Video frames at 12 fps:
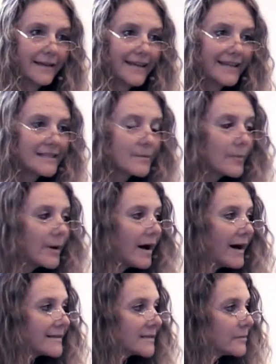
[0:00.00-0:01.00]
It's
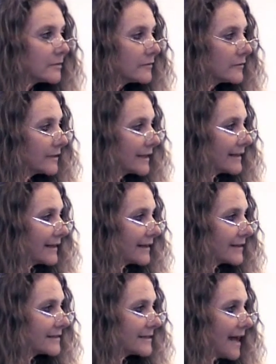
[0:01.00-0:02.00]
impossible for anything
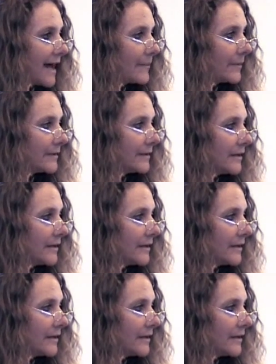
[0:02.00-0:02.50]
else to happen.